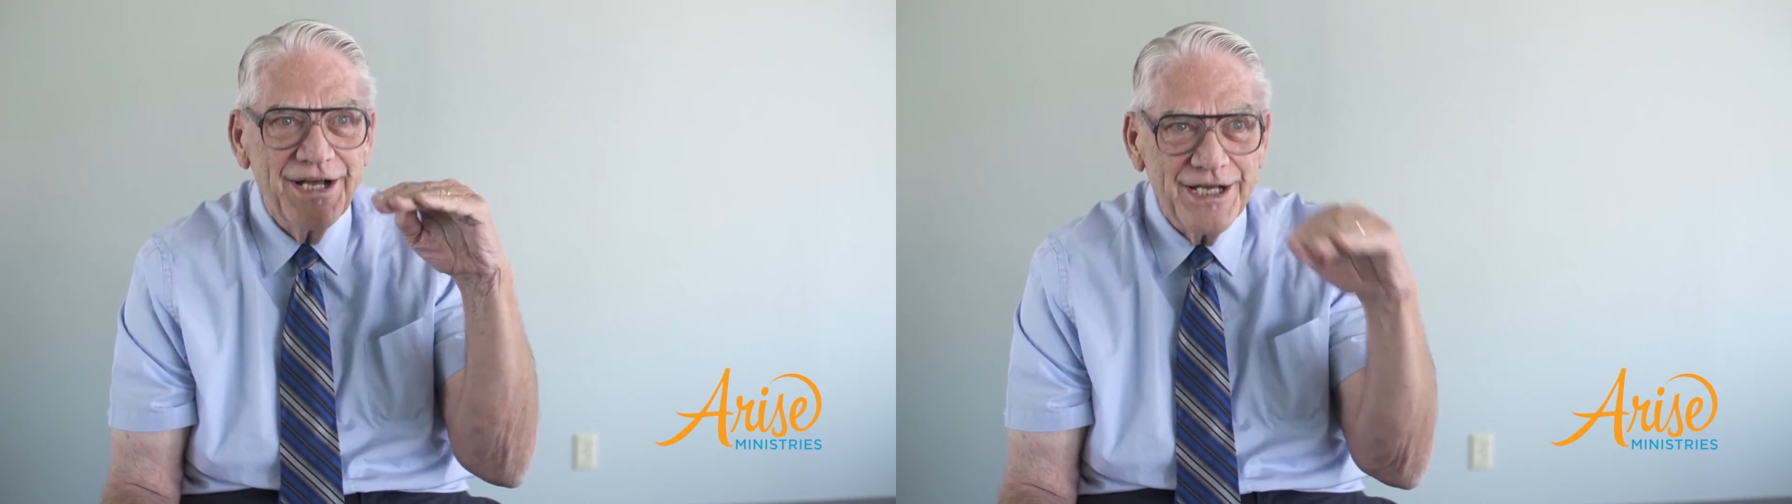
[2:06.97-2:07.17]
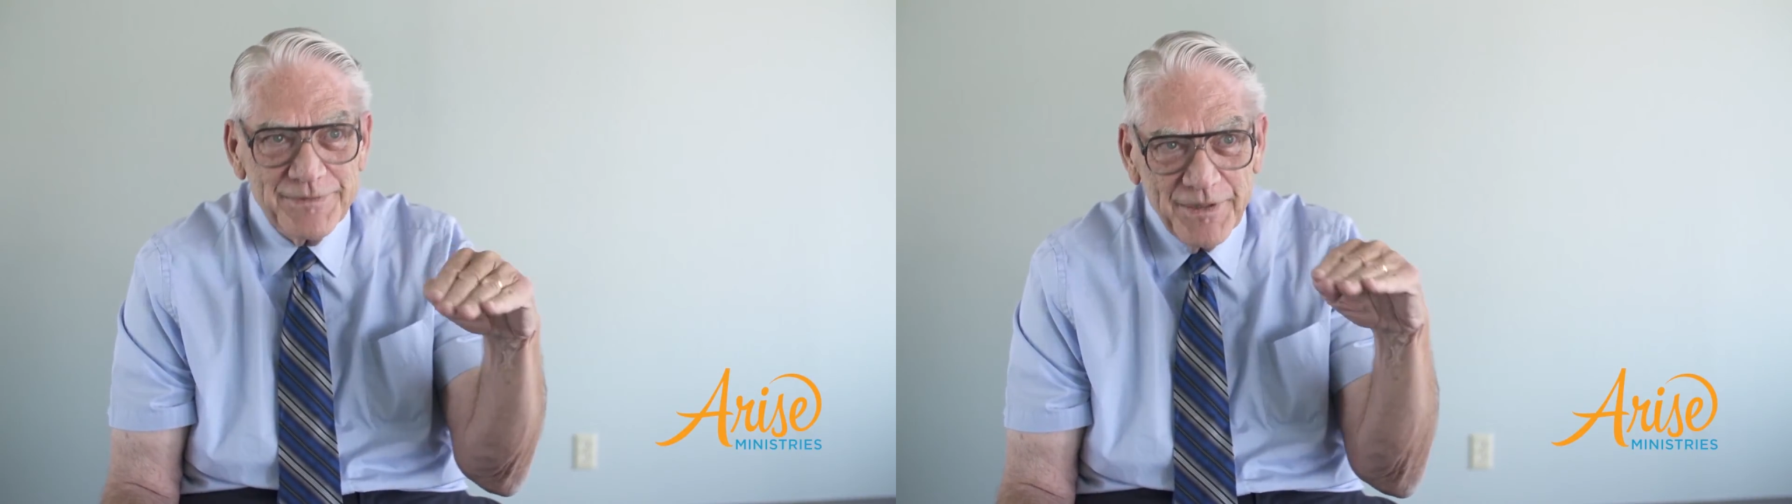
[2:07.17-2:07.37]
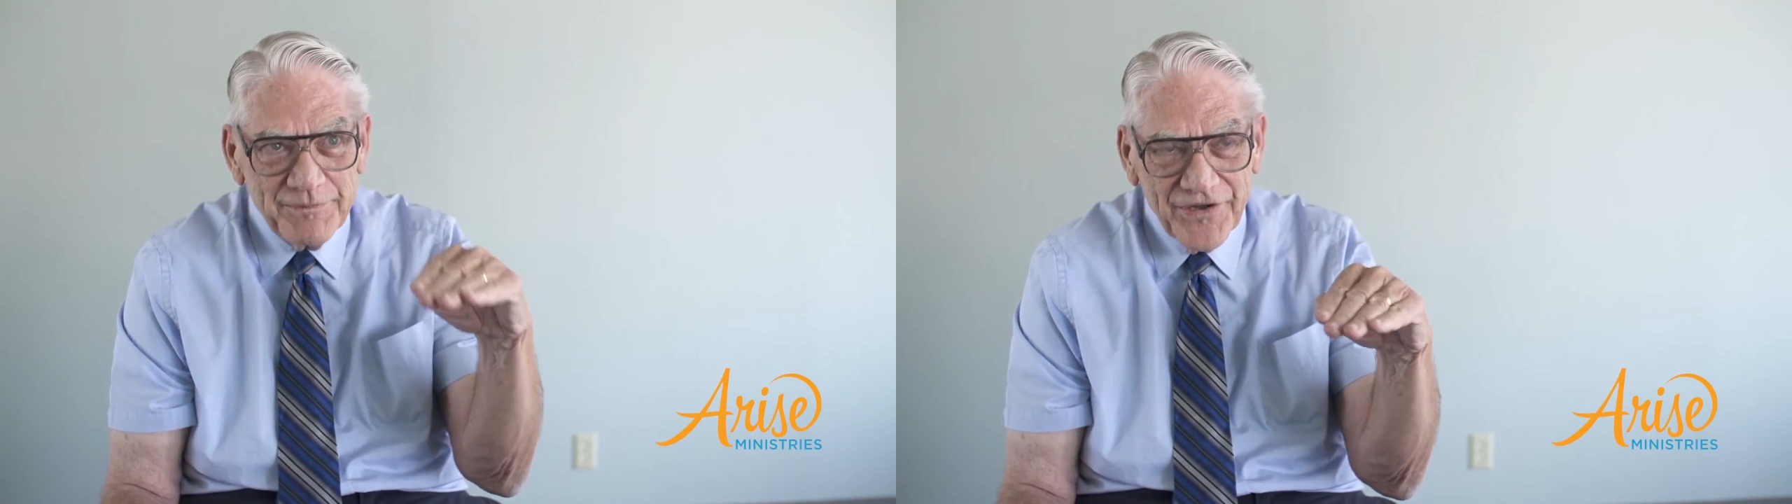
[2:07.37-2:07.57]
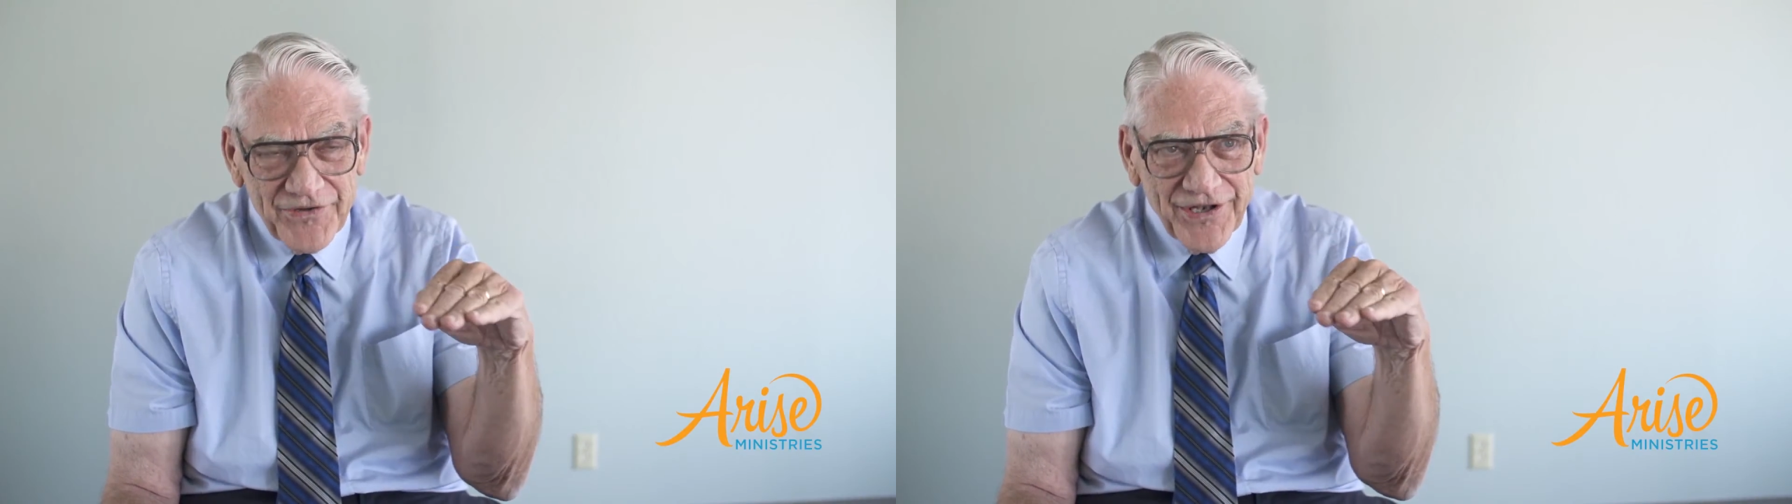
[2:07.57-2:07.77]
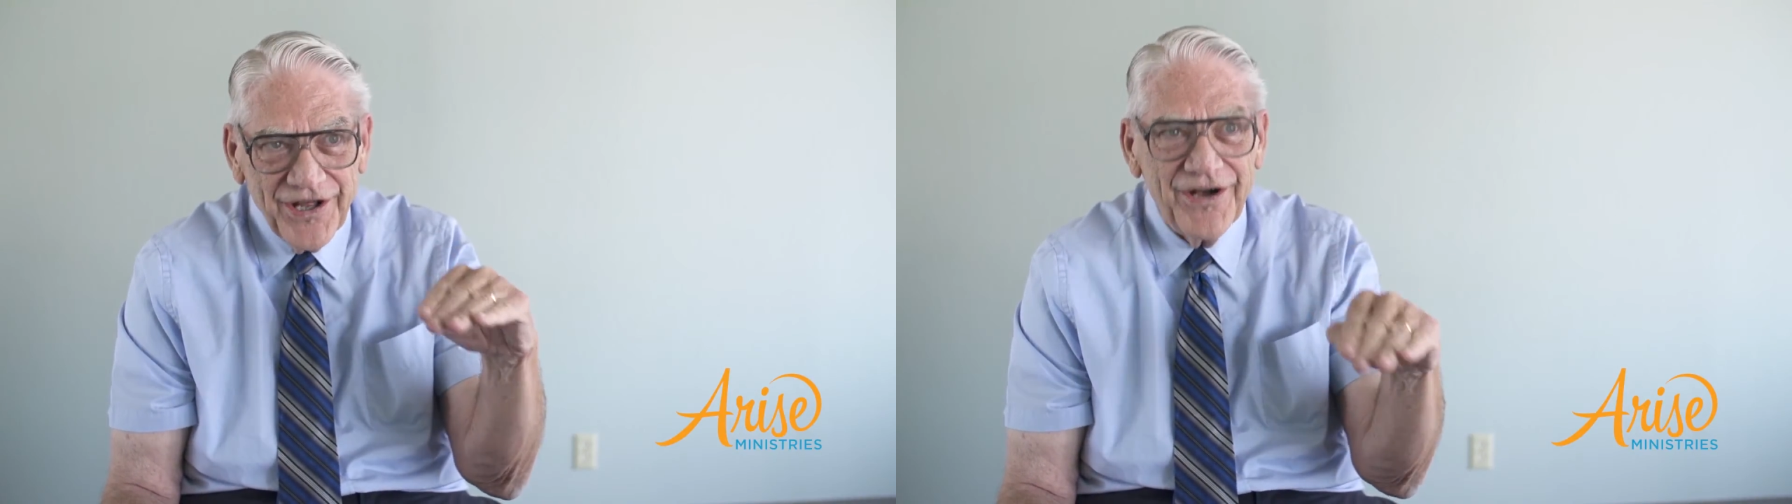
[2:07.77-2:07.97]
husband and
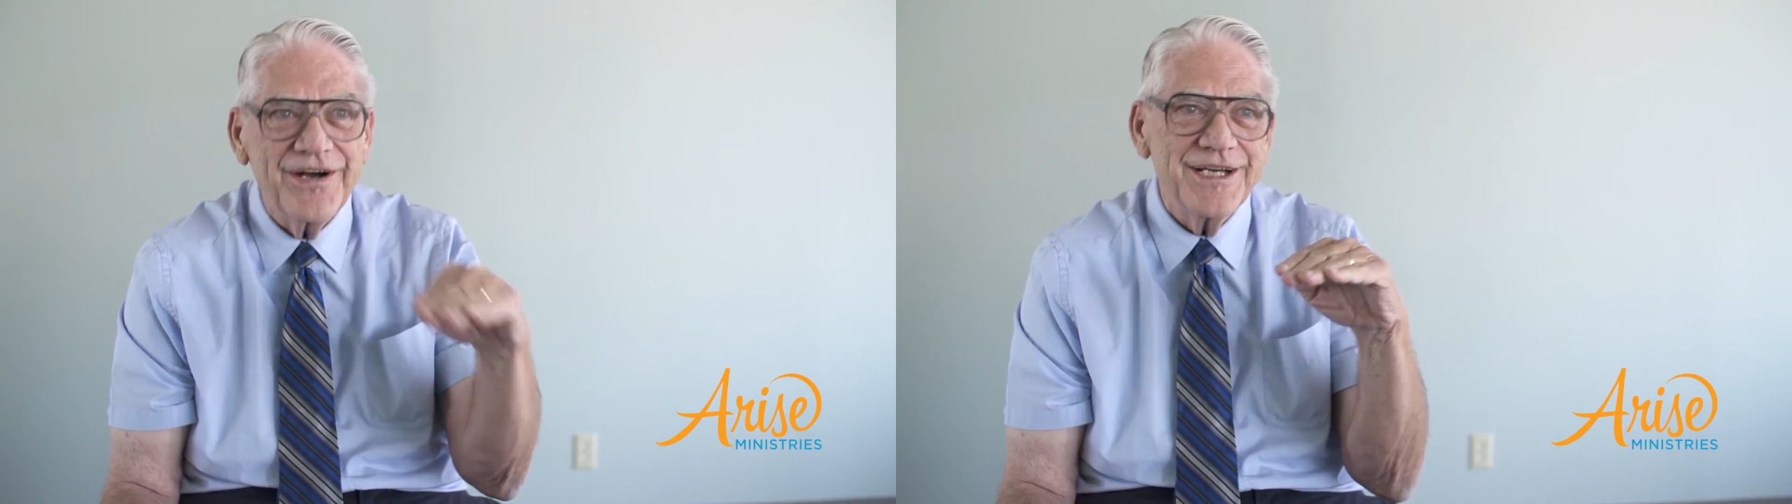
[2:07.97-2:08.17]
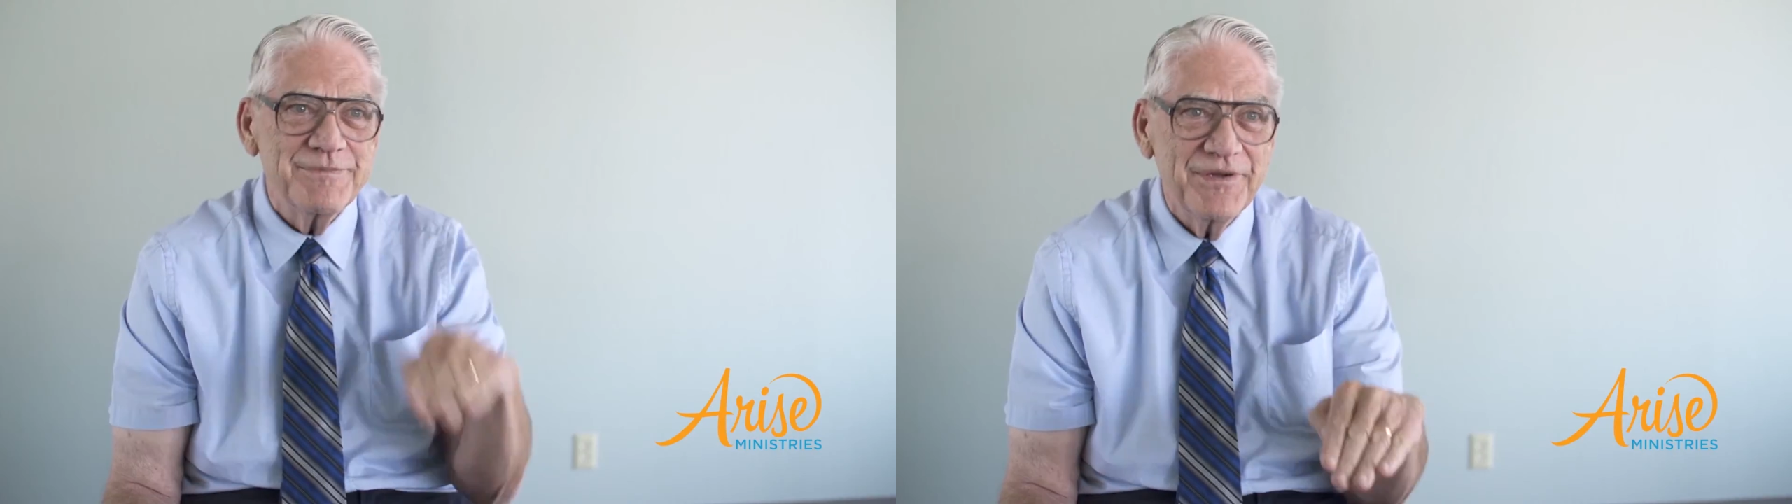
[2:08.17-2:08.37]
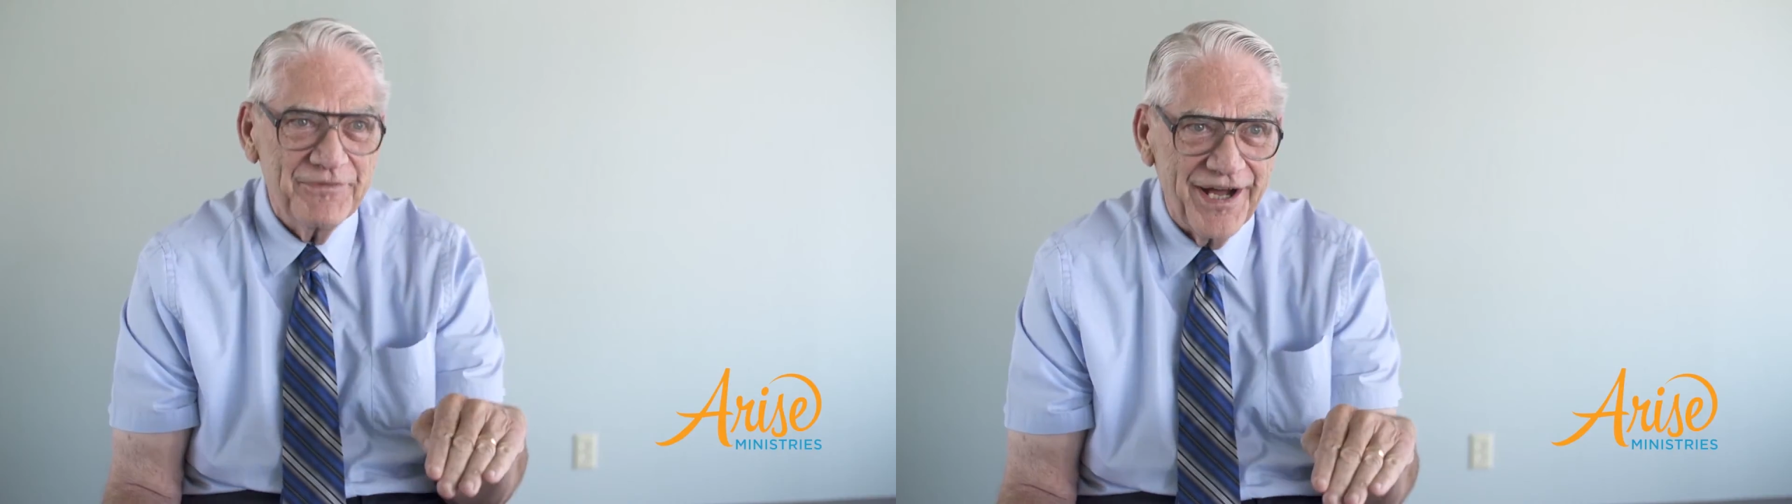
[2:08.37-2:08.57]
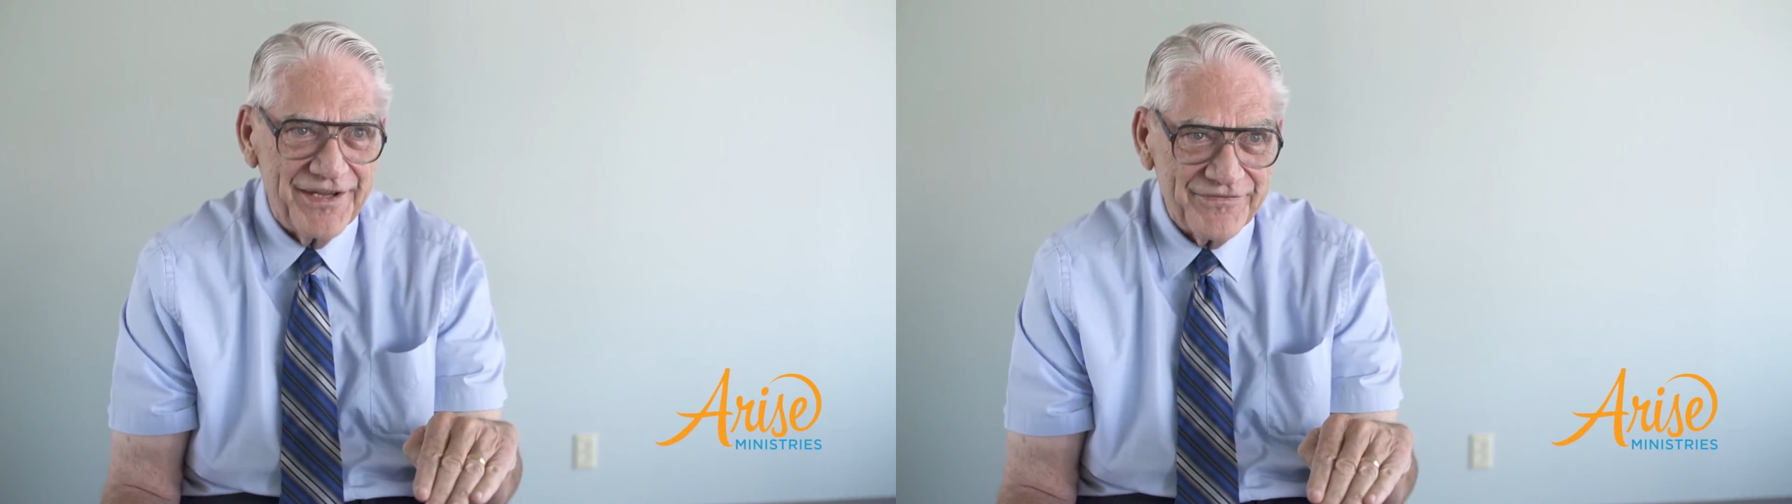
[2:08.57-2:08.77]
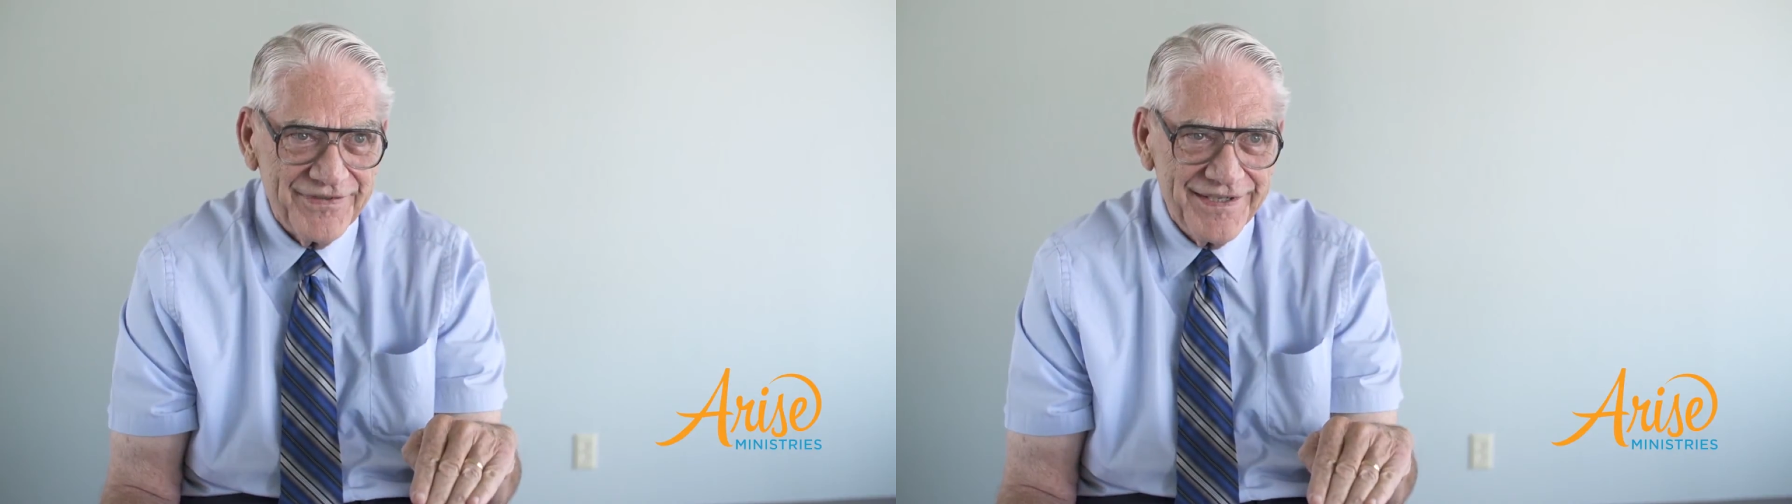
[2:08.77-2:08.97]
mother-in-law,
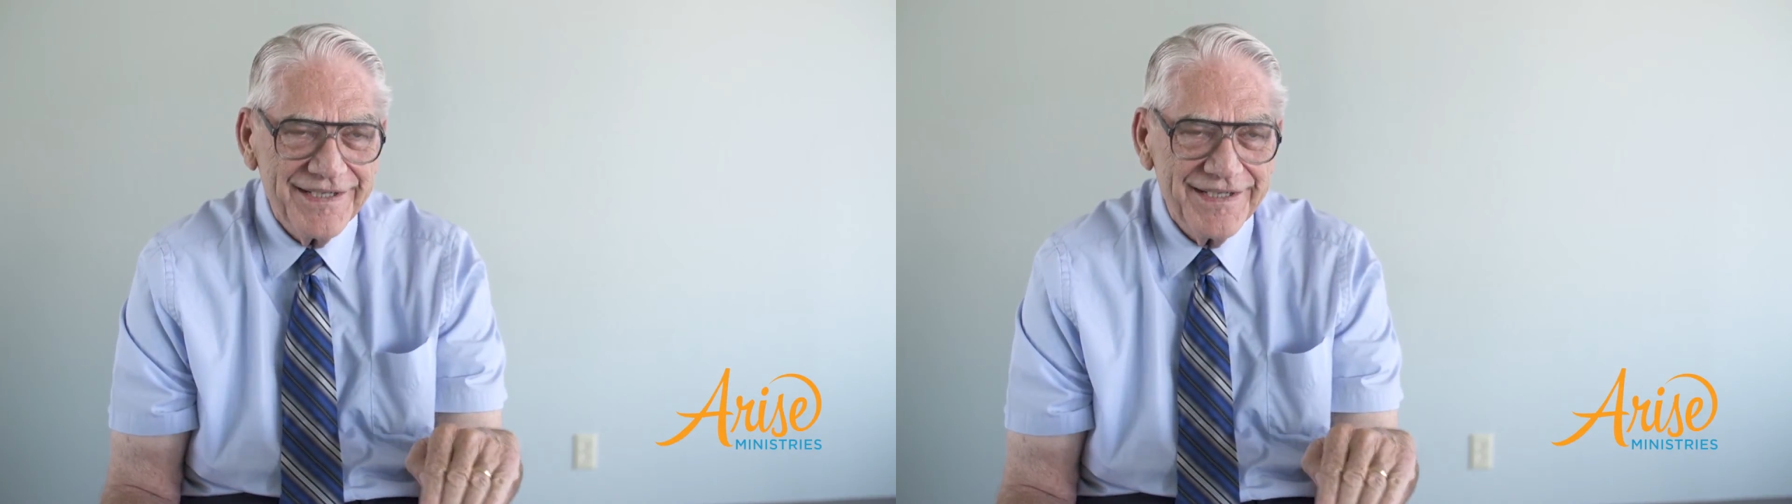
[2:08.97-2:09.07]
husband-wife.